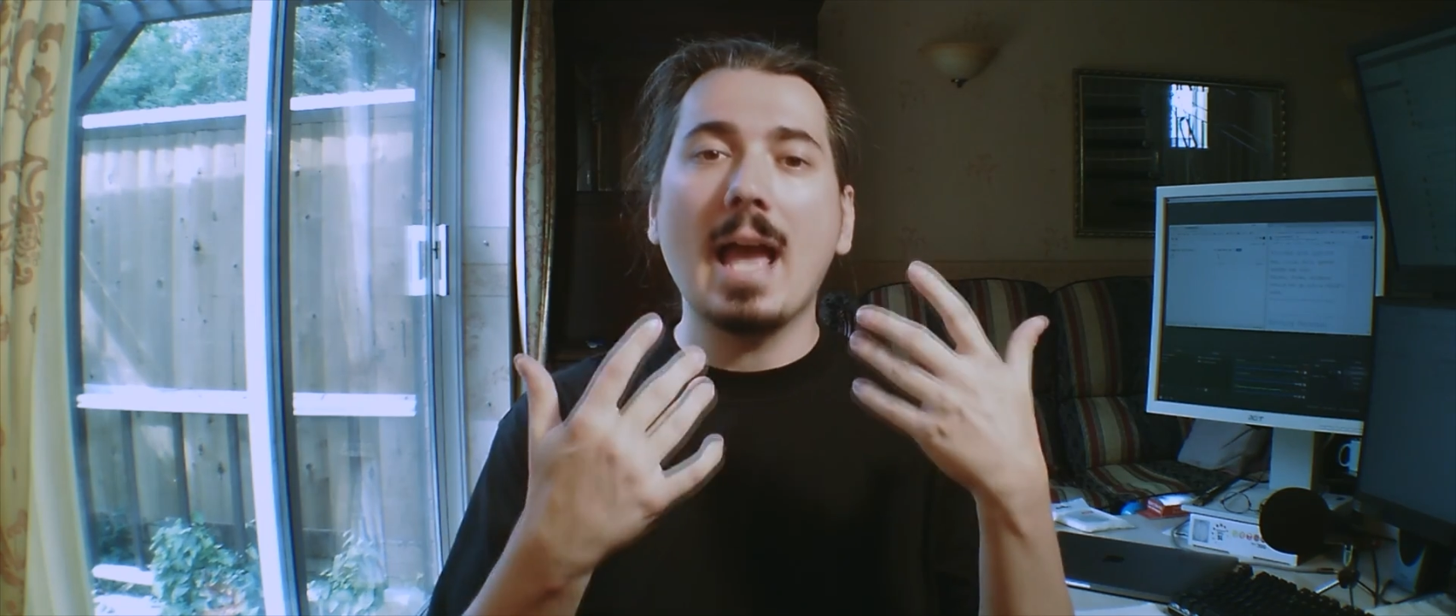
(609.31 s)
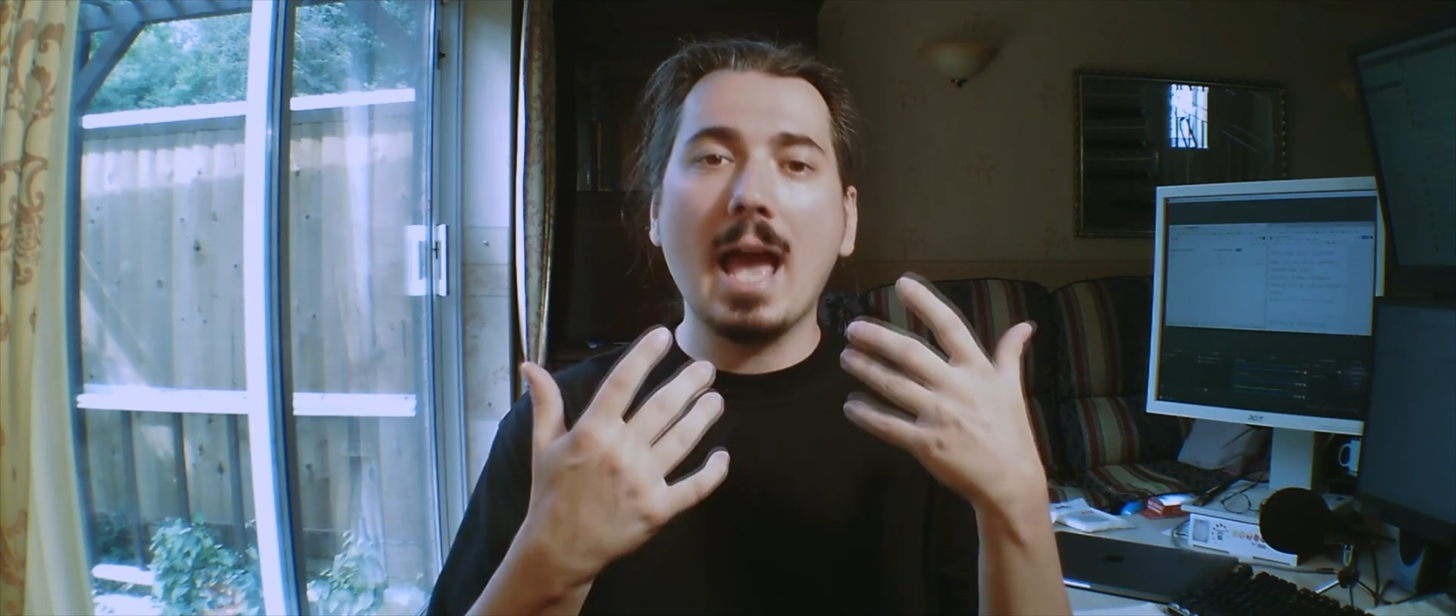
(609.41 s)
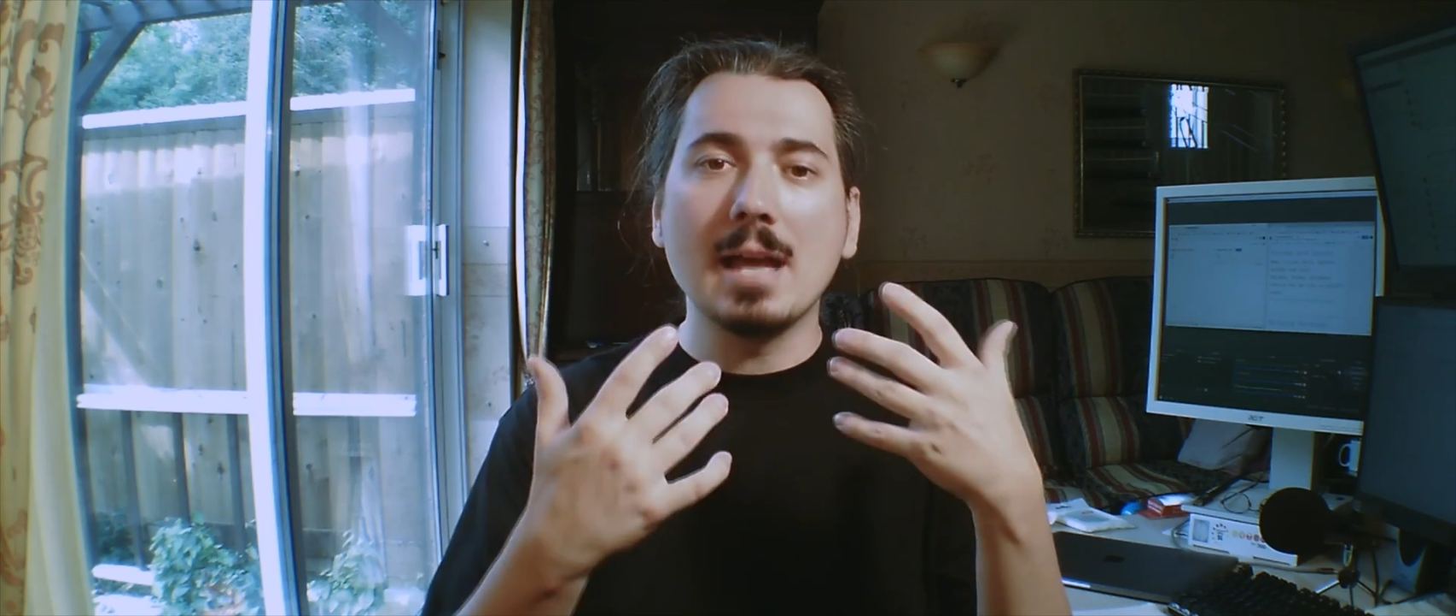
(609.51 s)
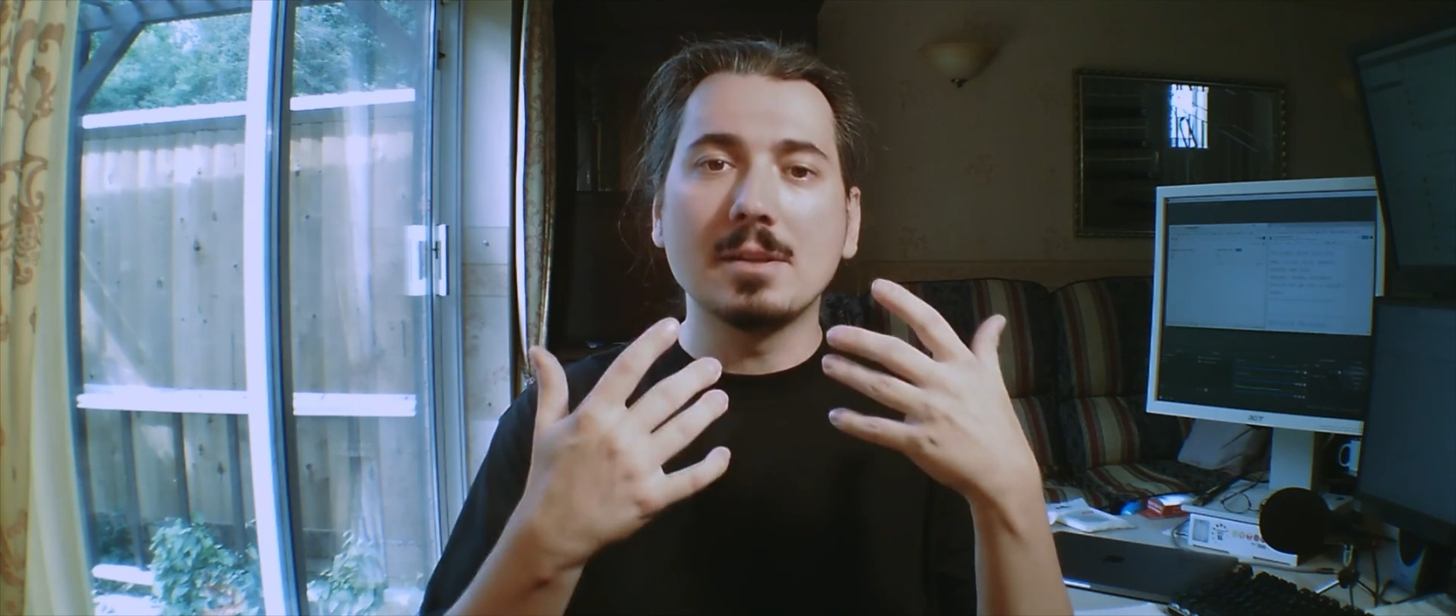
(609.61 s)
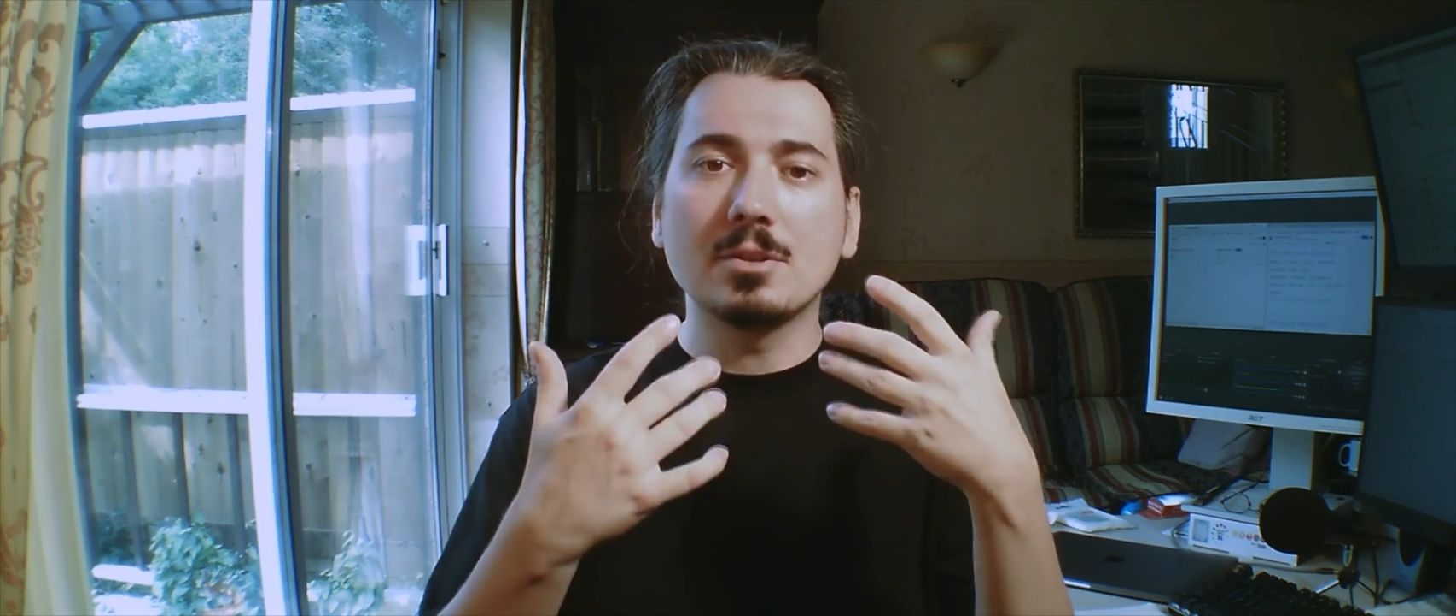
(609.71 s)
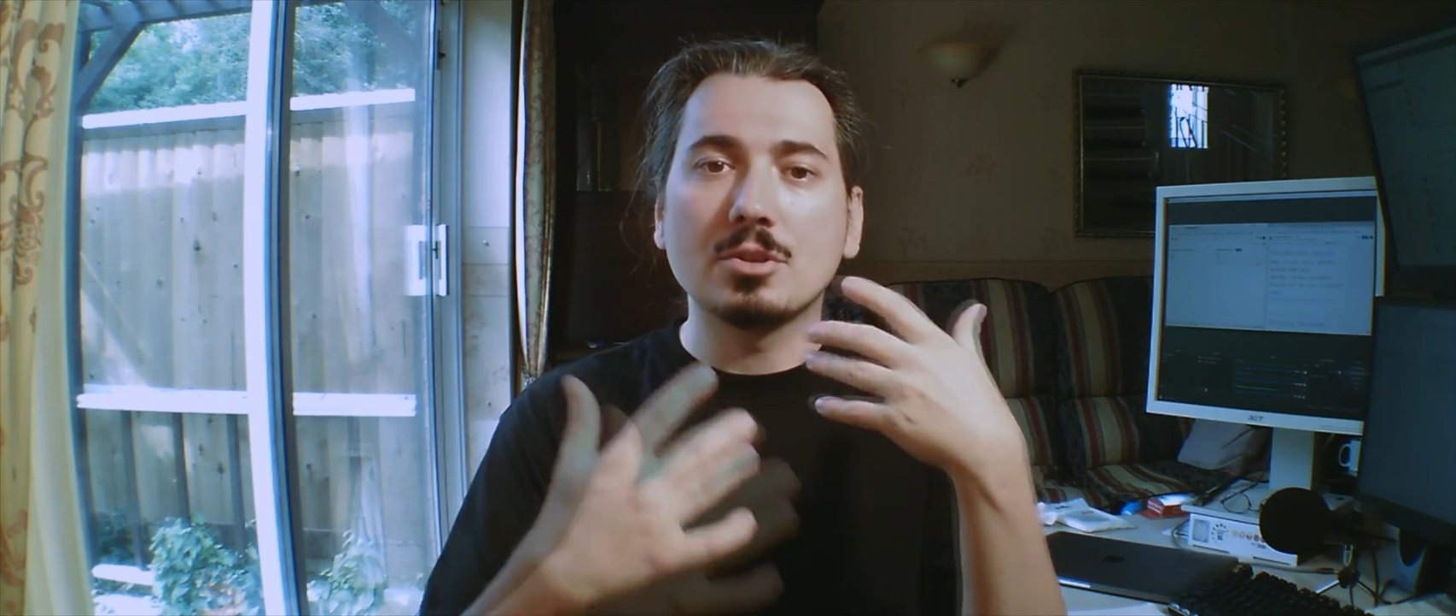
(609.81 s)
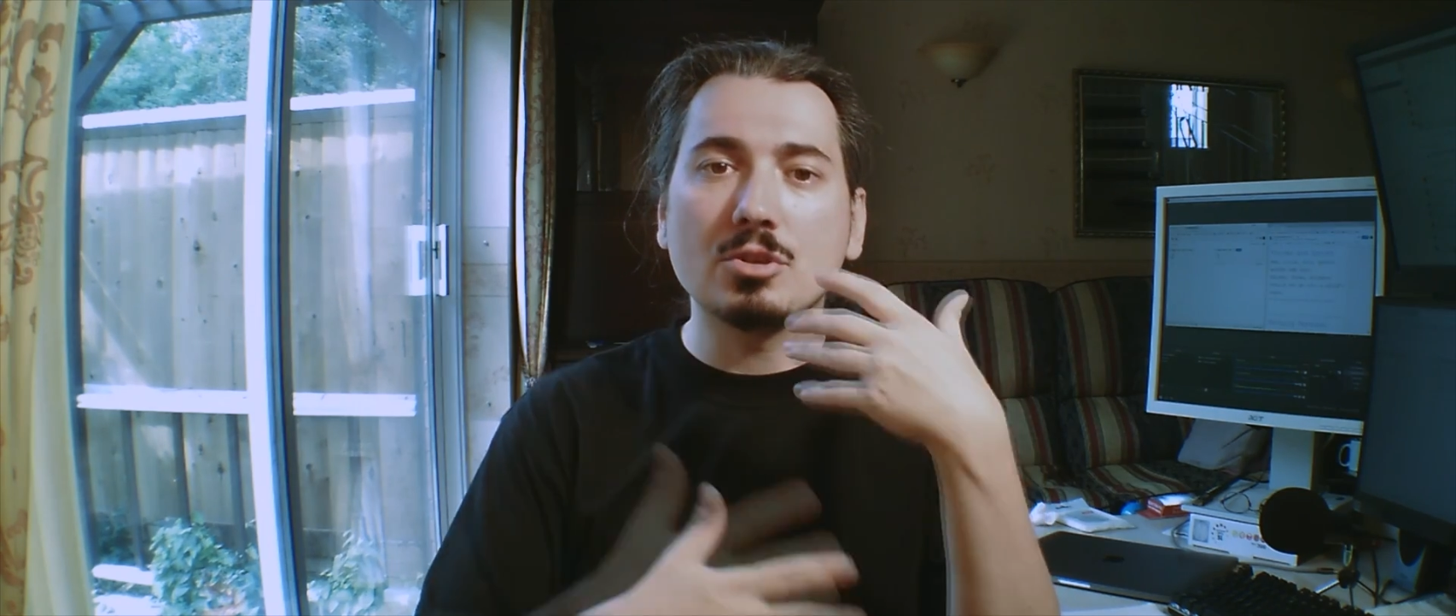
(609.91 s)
and